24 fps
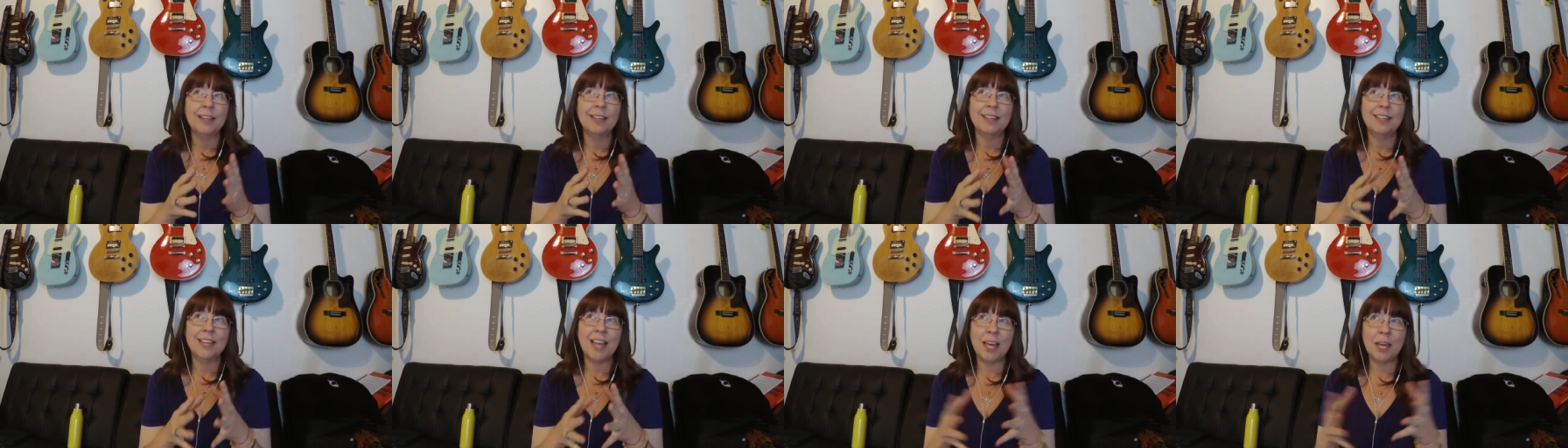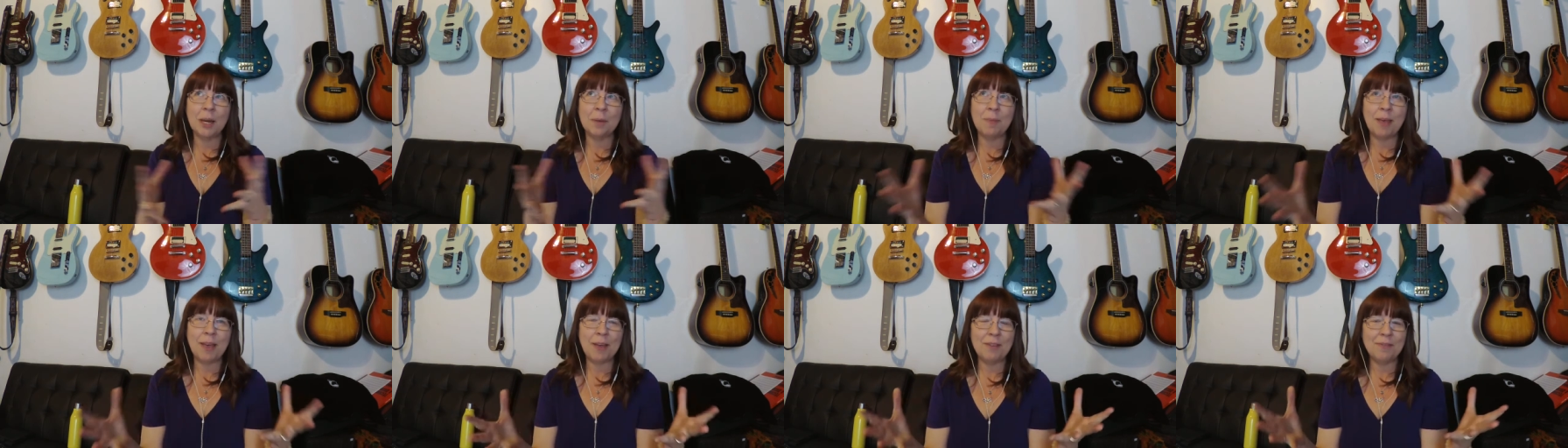
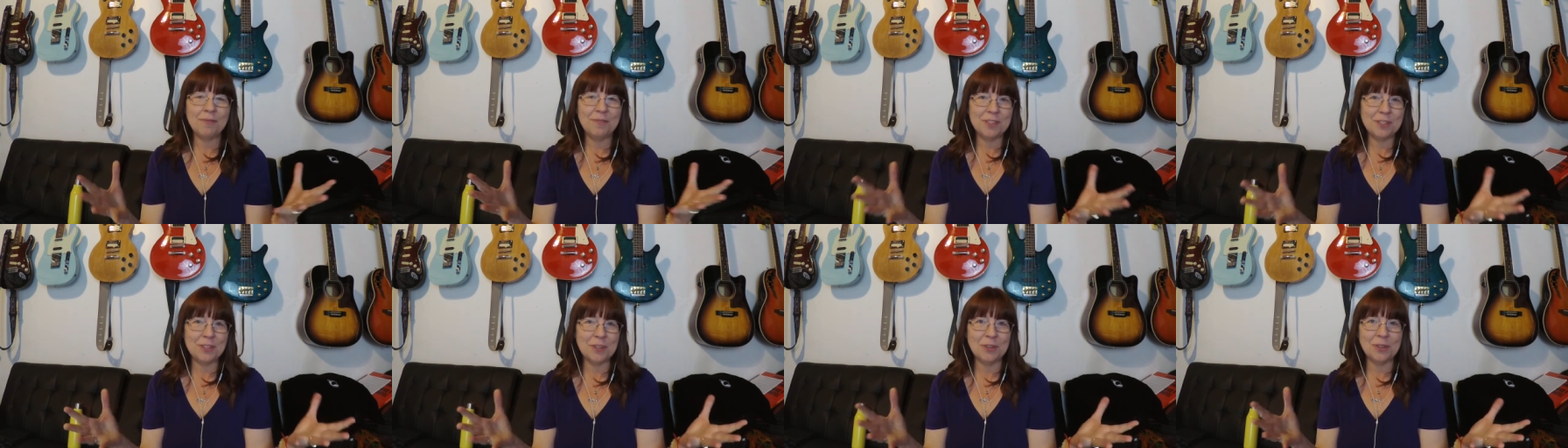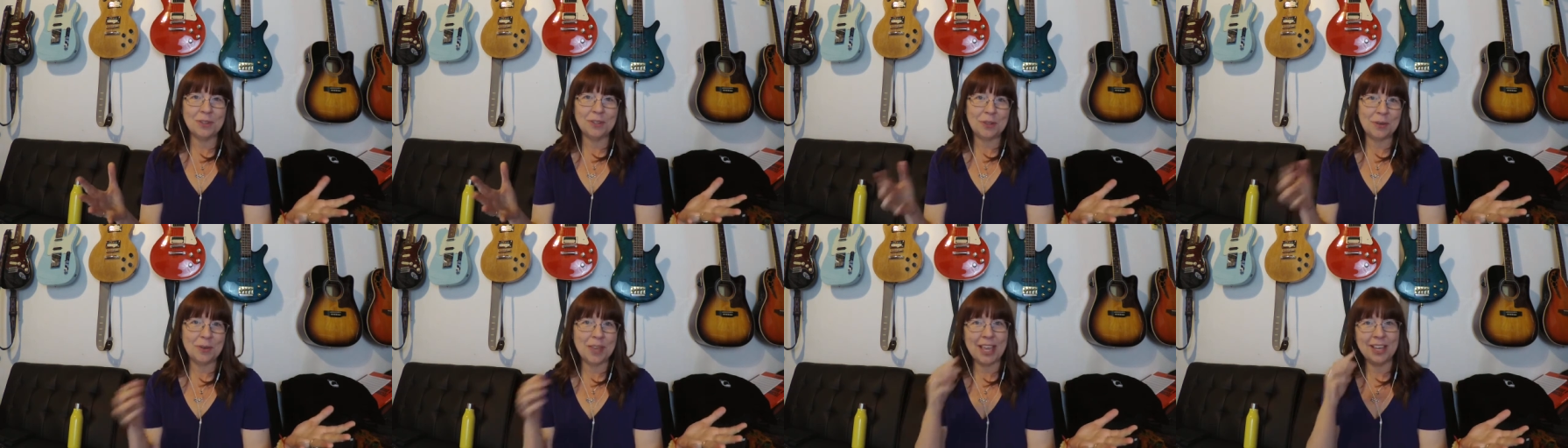not about a
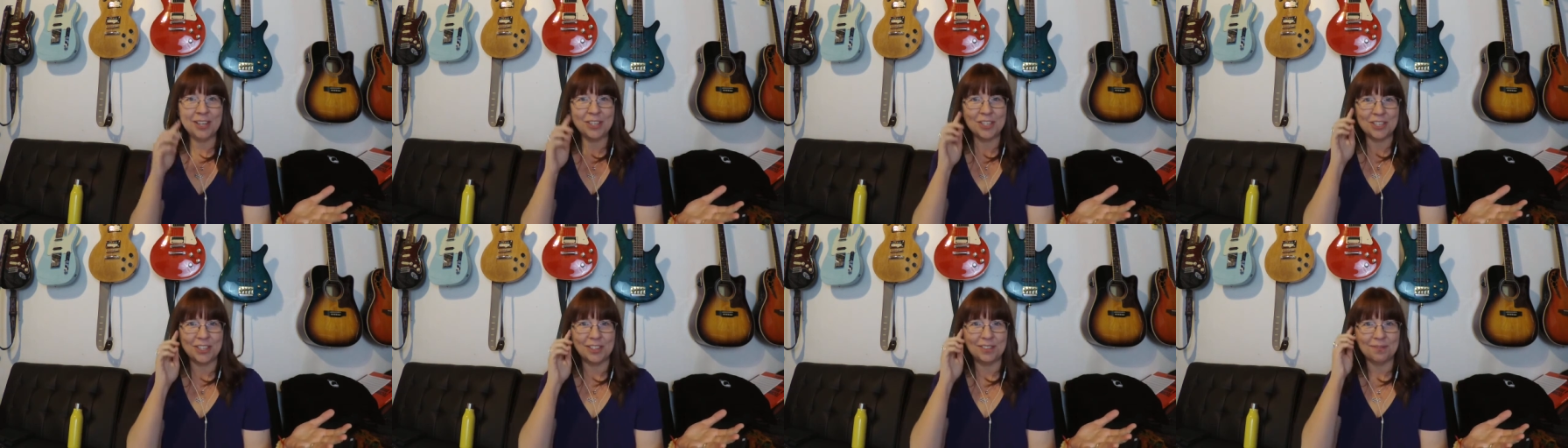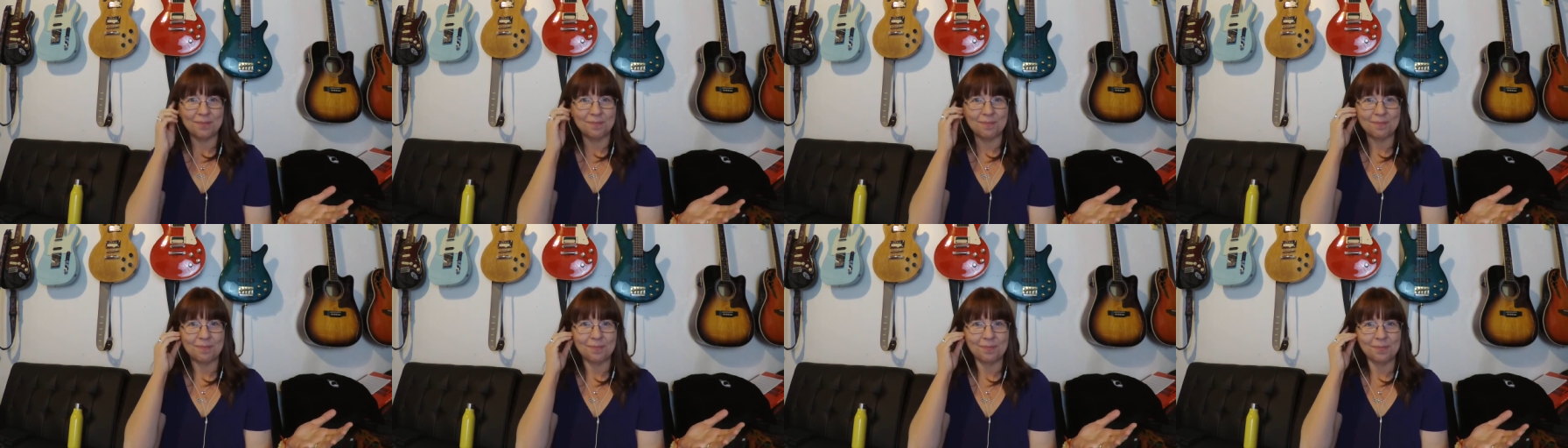physical location.
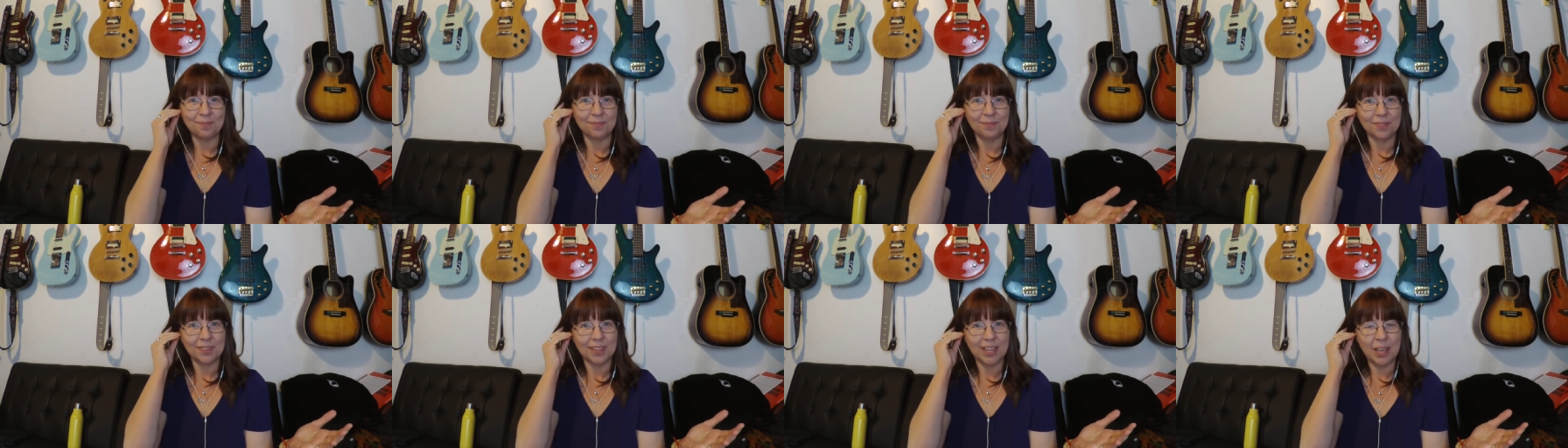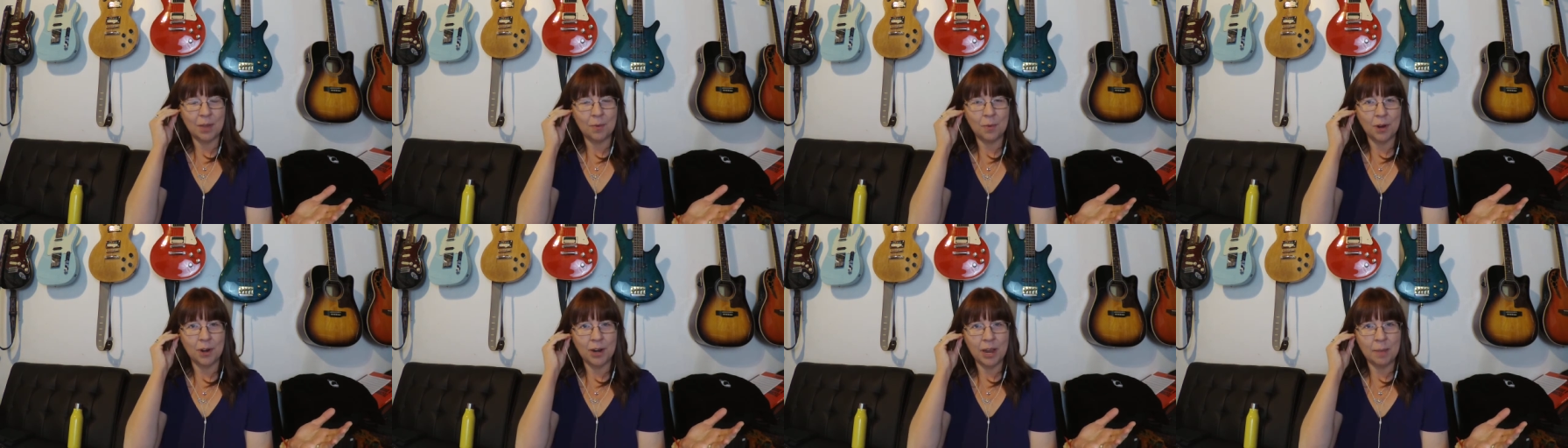
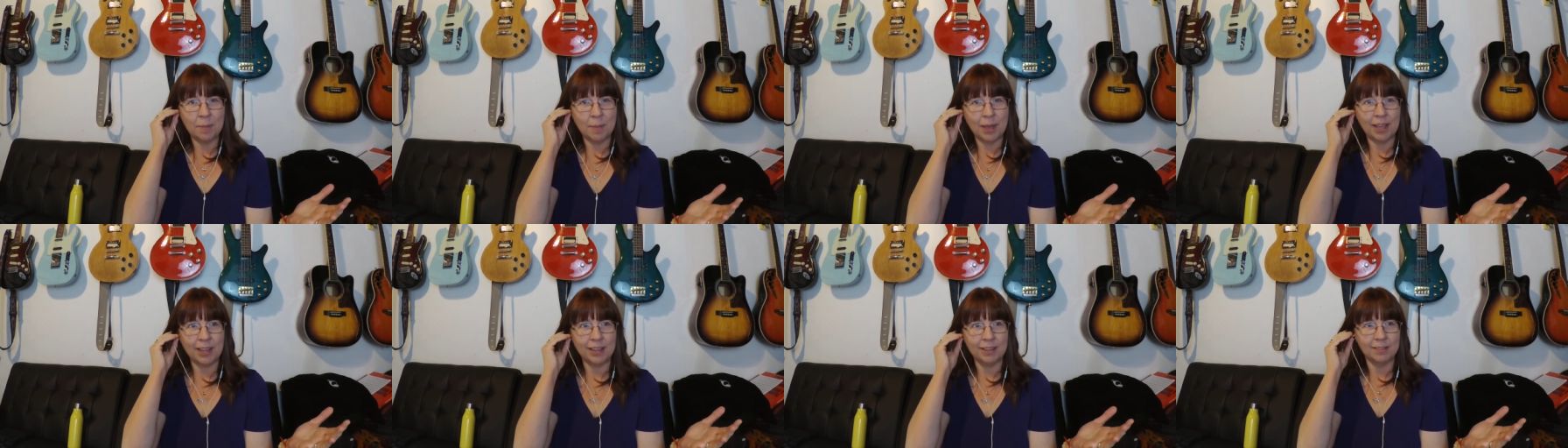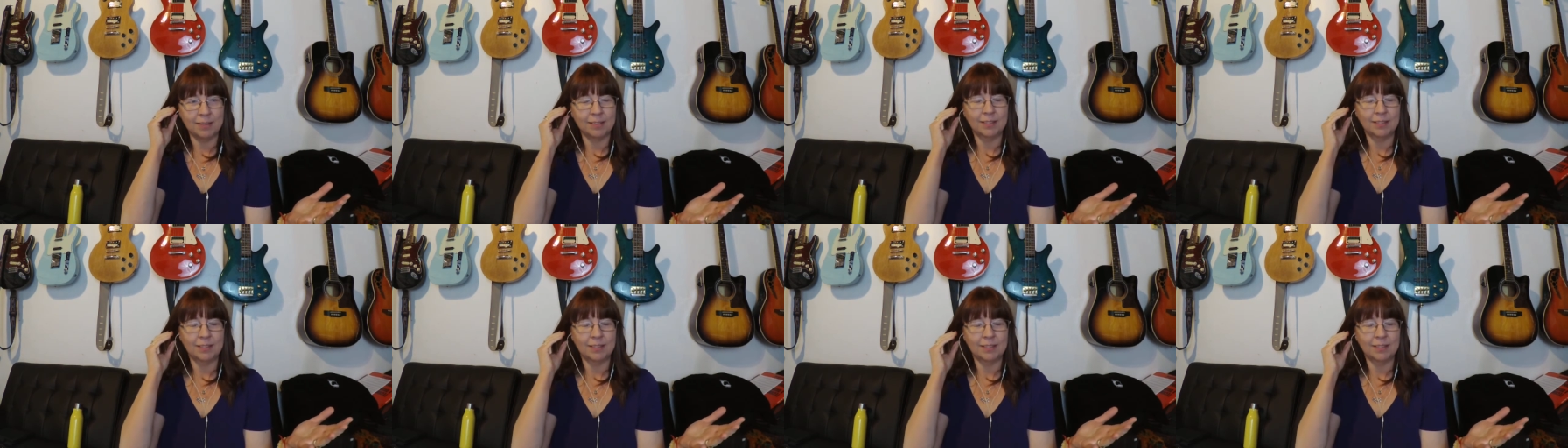Okay, where am I?